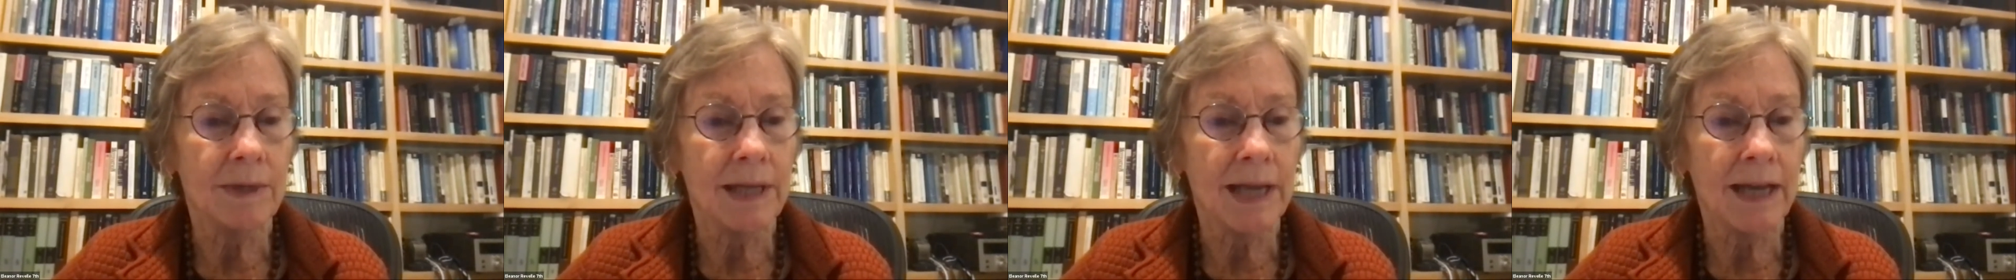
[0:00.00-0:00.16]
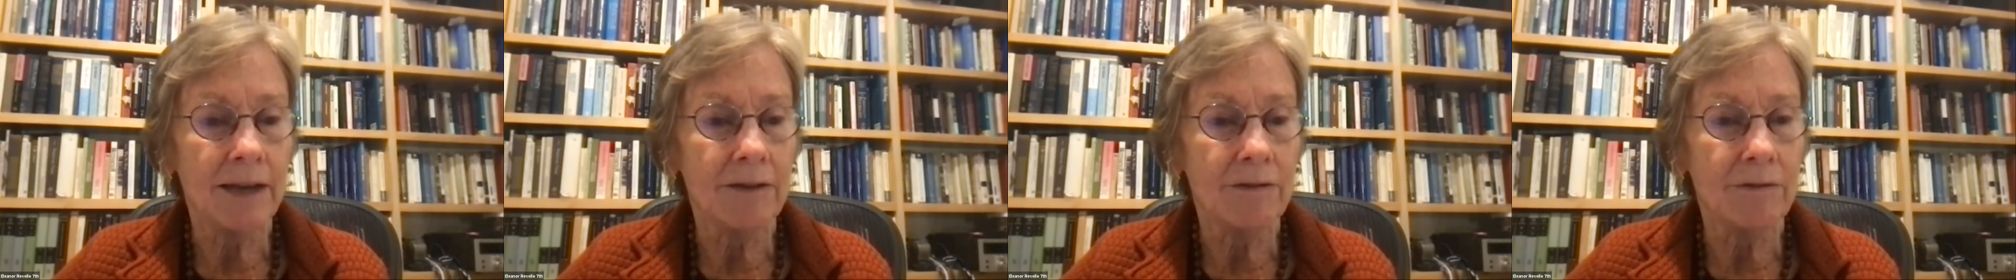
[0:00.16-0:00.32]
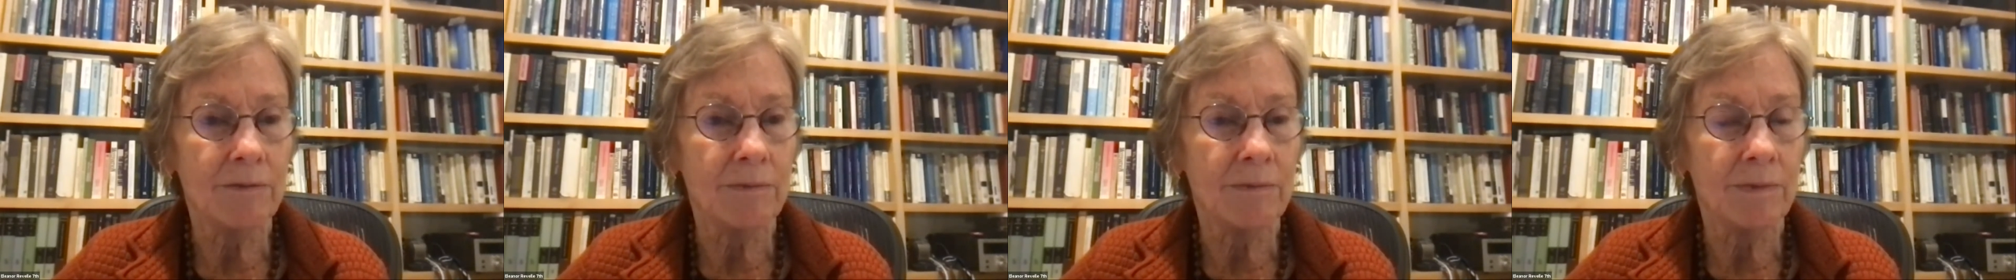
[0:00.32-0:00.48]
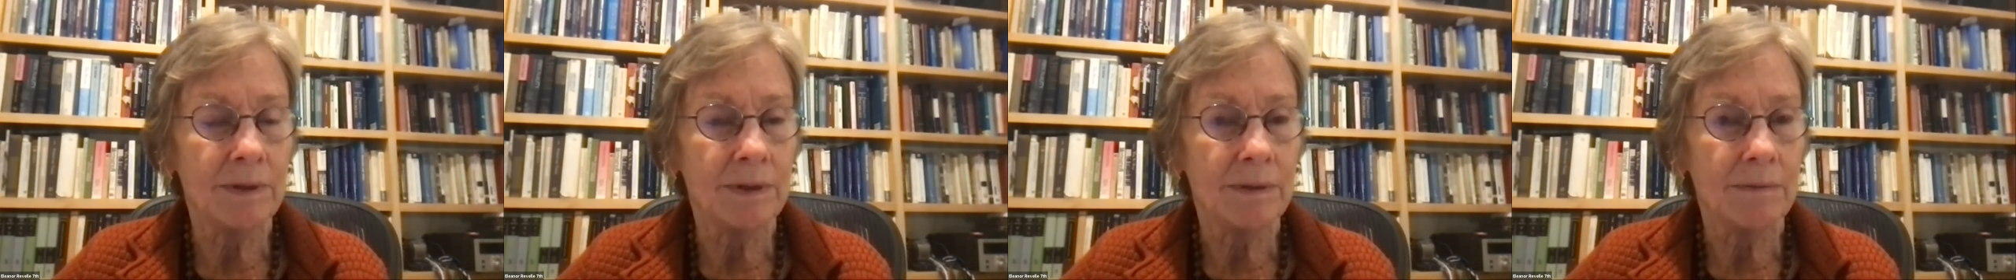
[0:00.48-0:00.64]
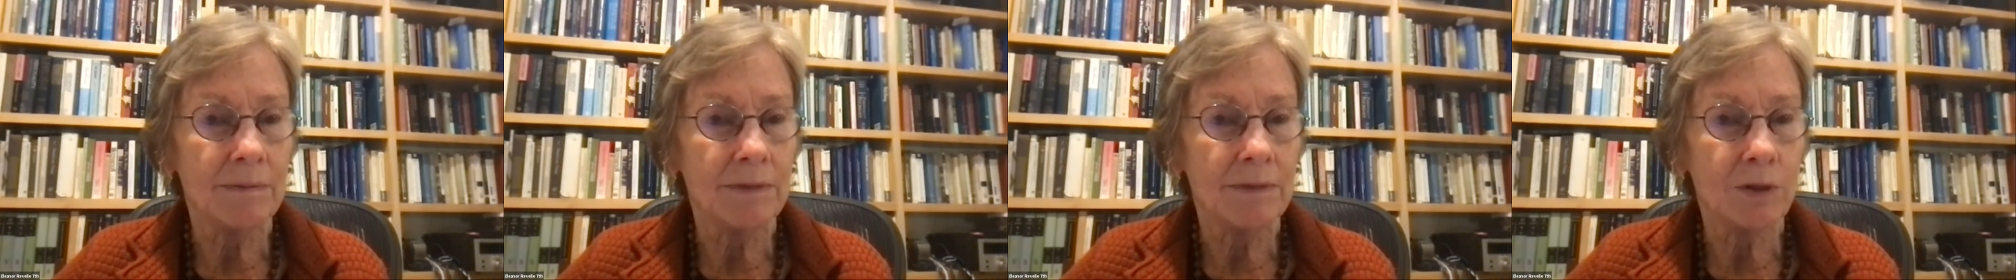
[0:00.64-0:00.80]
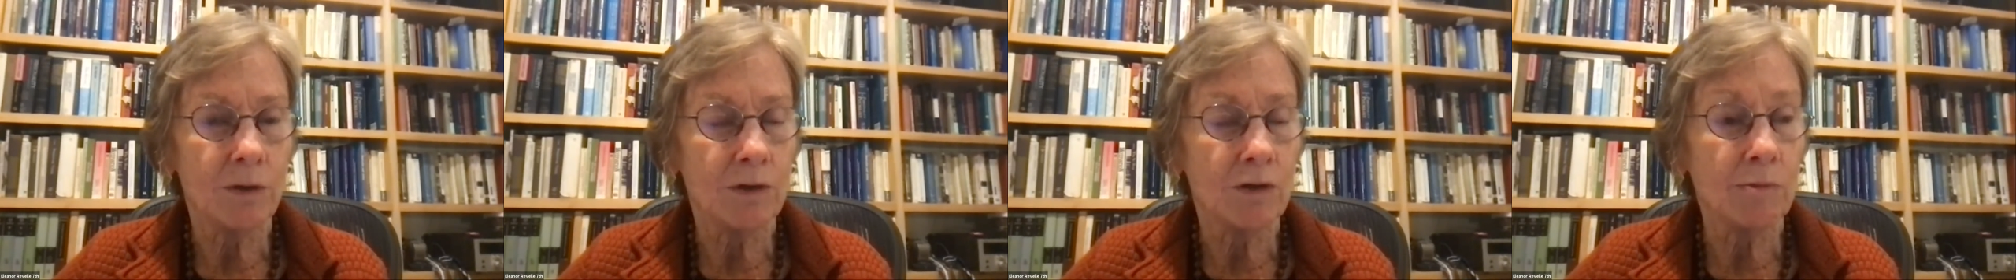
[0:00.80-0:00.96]
have
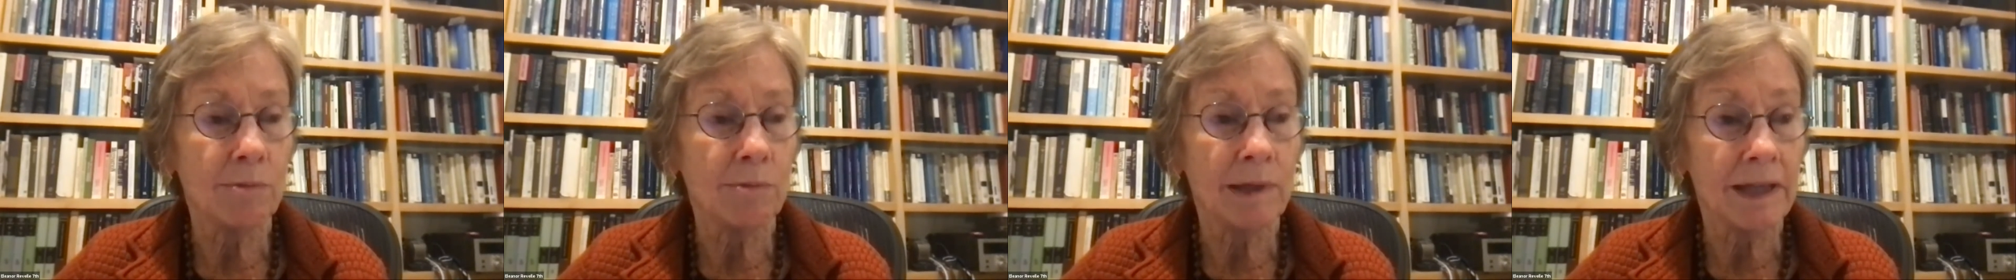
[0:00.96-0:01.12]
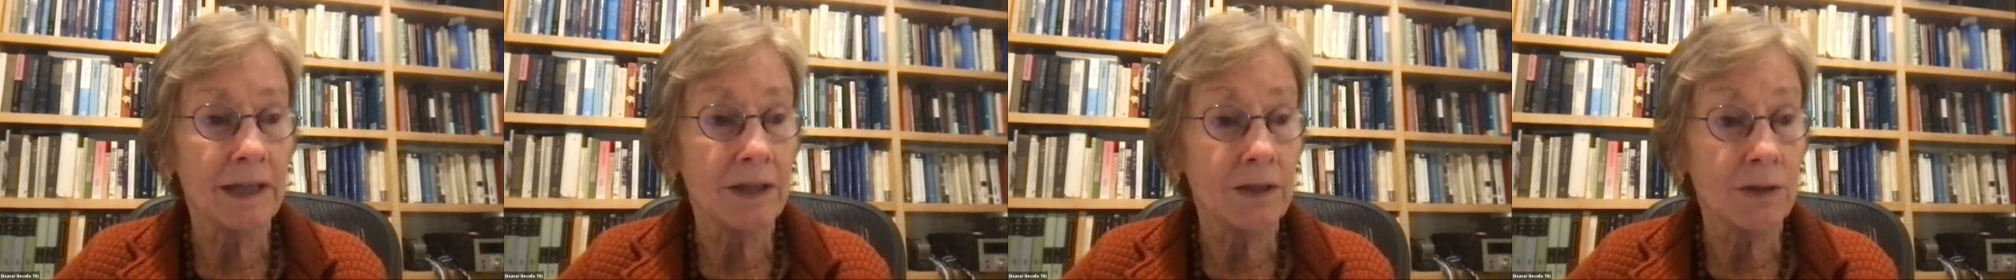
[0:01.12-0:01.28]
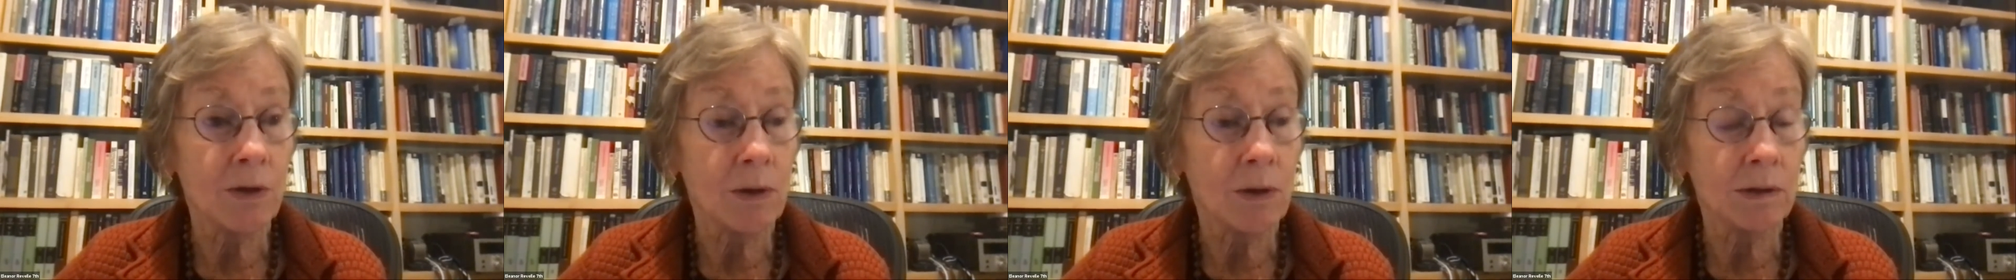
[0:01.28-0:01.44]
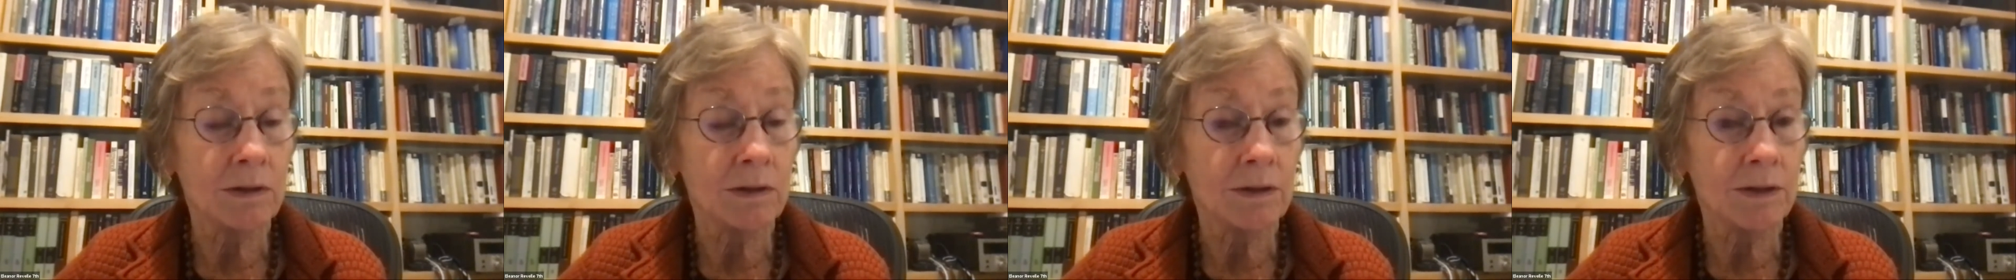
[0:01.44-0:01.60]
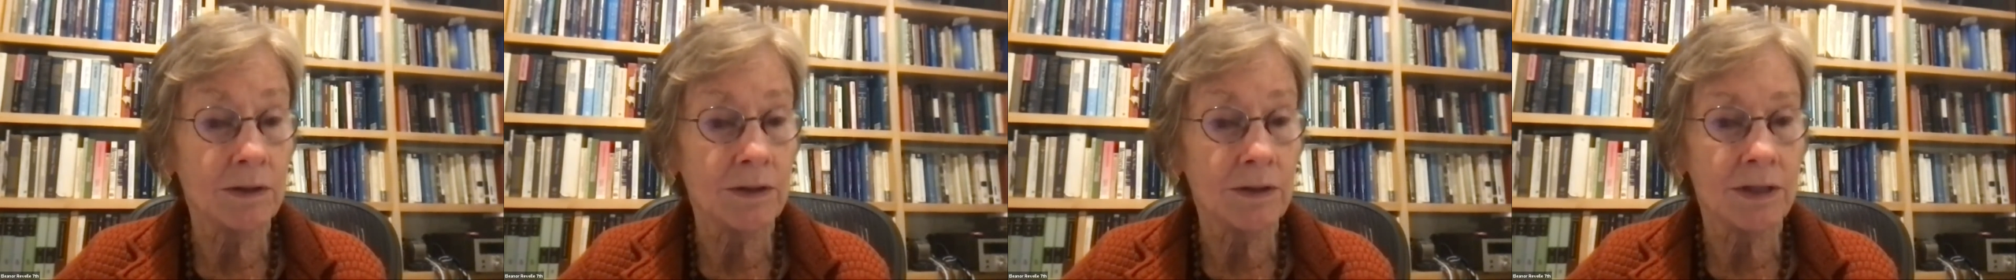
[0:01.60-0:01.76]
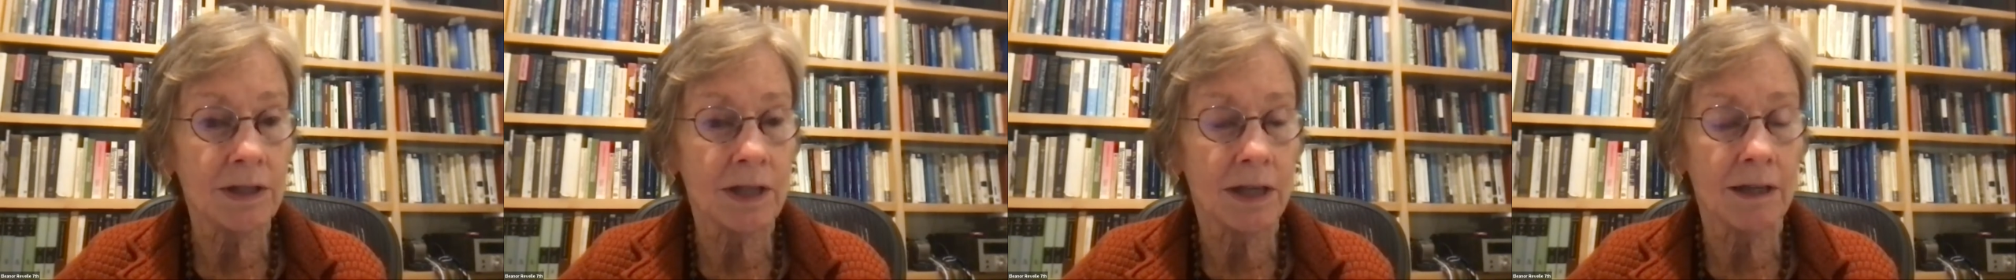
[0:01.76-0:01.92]
sort of
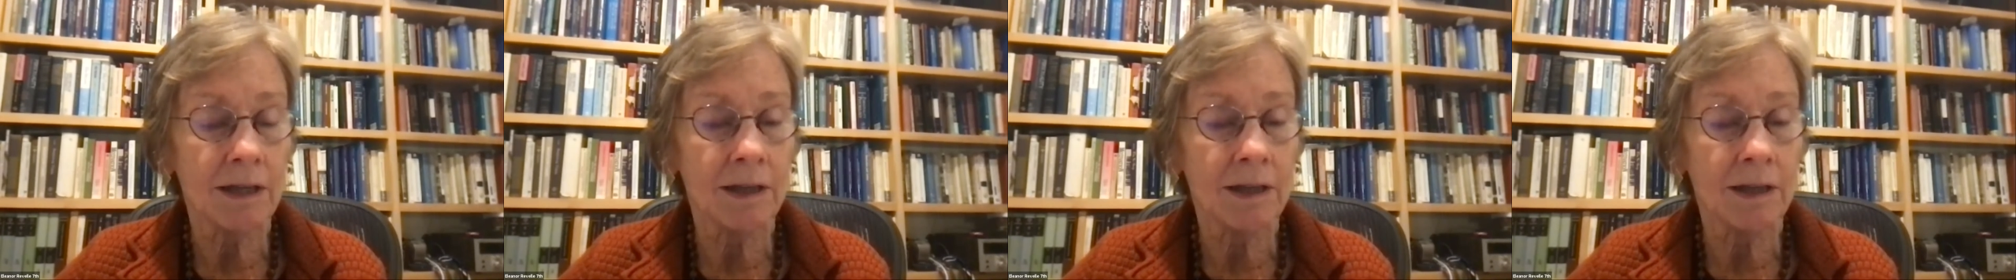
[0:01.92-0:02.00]
placeholders